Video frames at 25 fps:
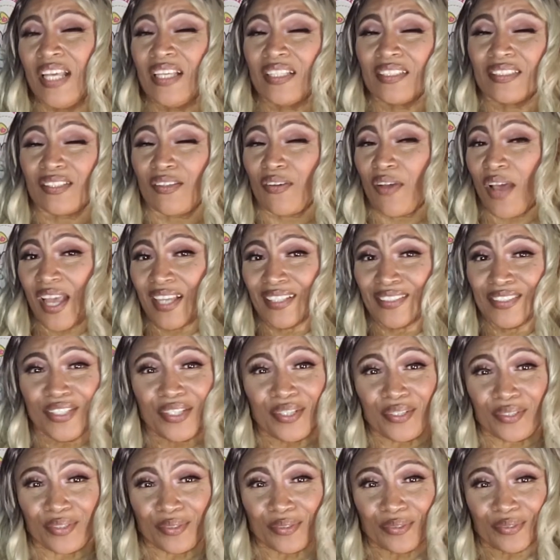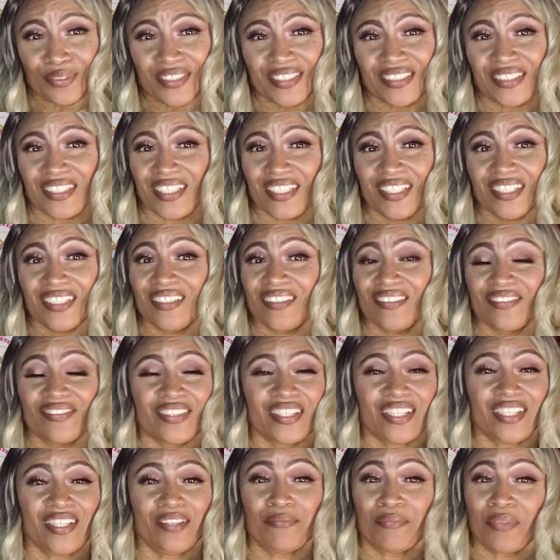So I know Steve
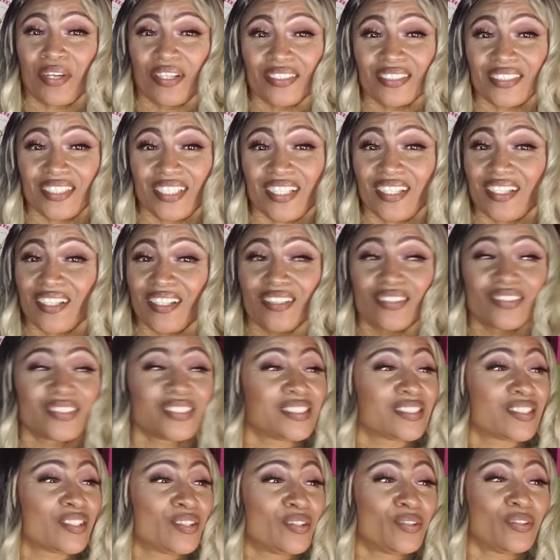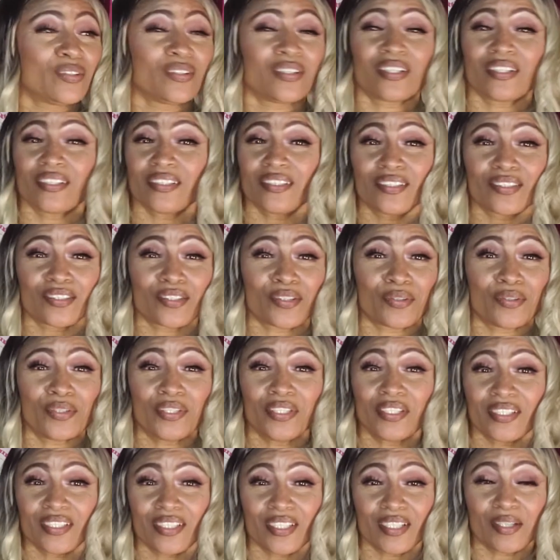and Martell is gonna,
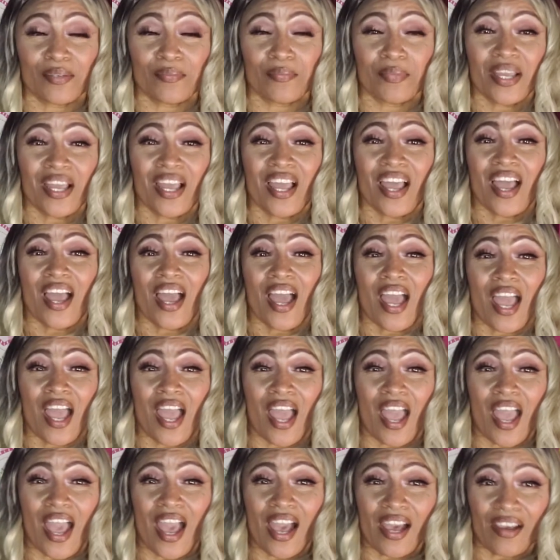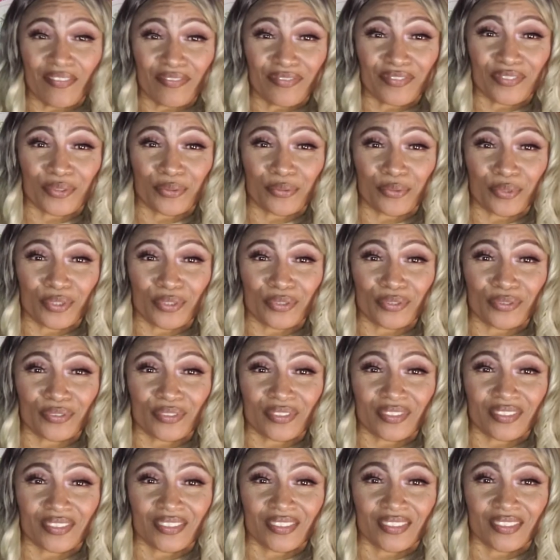hook up
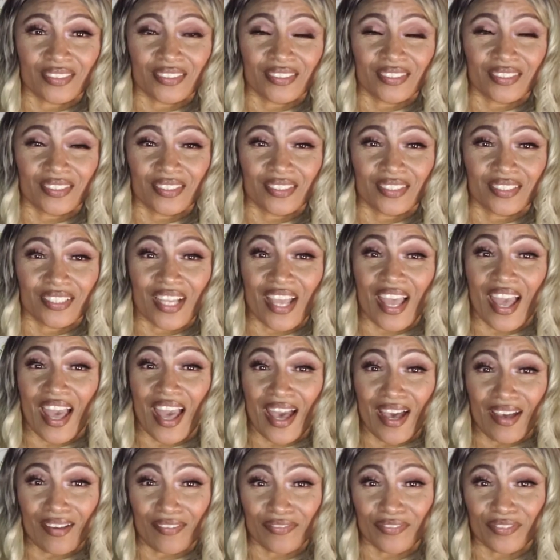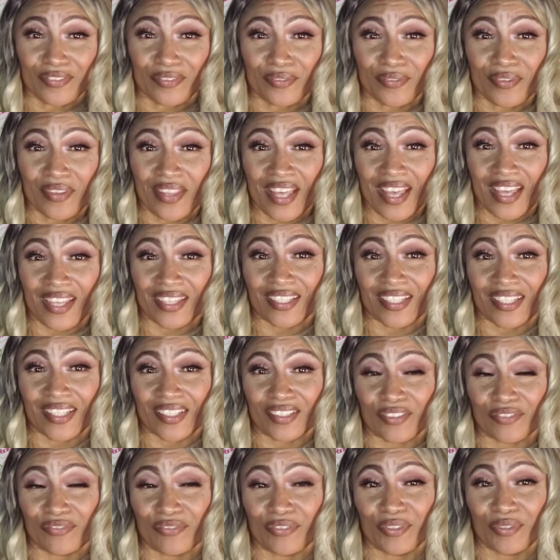afterwards, after that
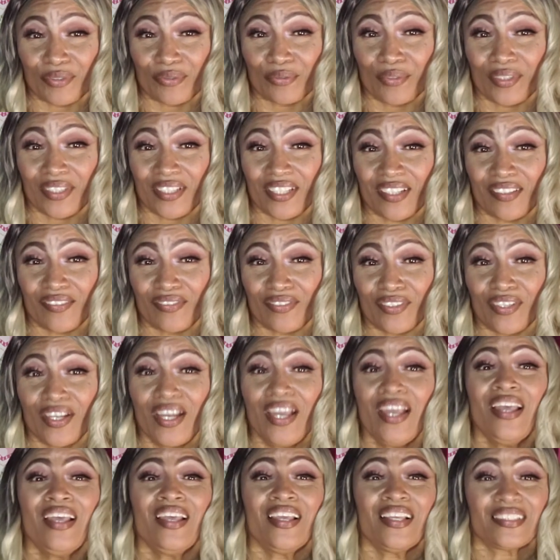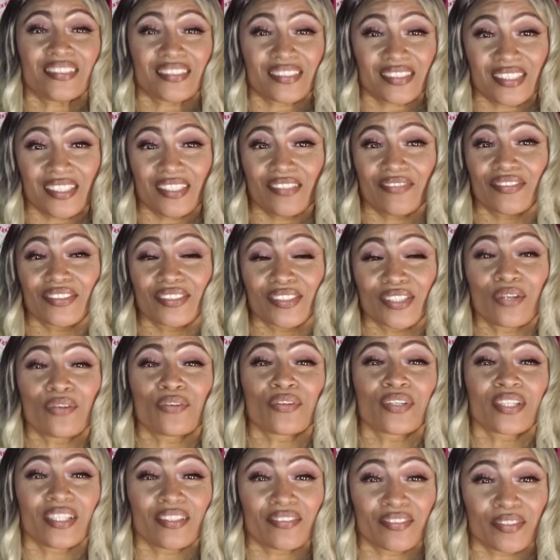interview, whatever, and Steve is
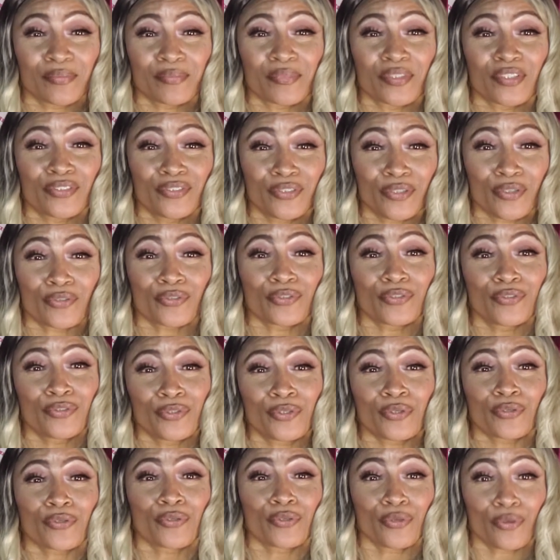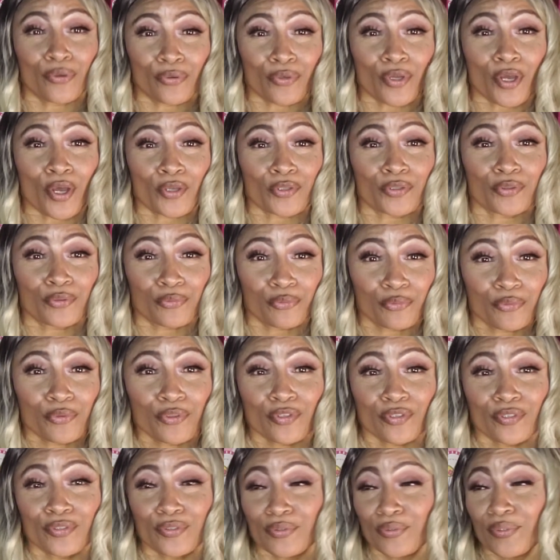gonna give him the dirty on how you
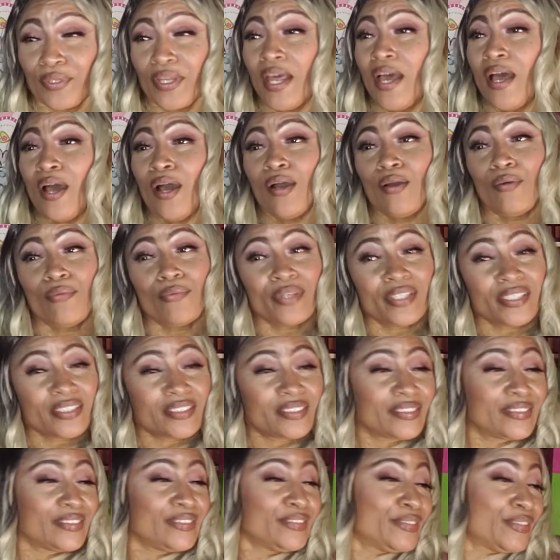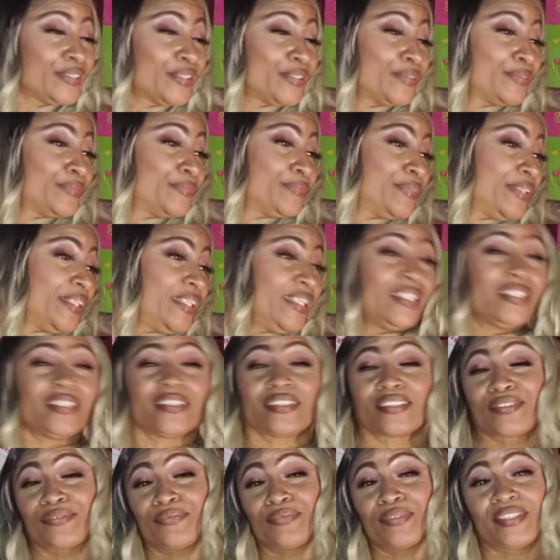really do it, which it
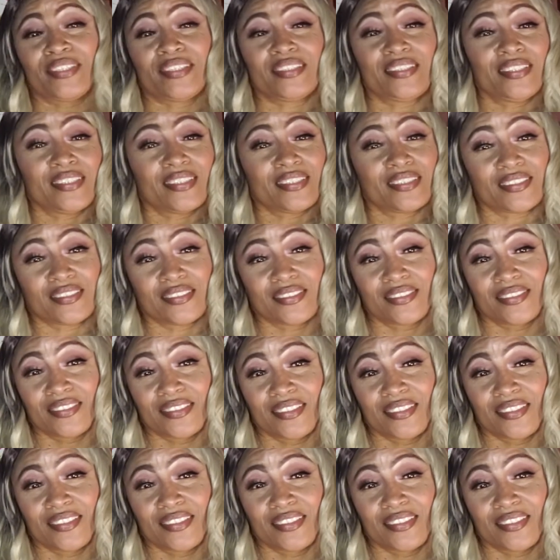is what it is.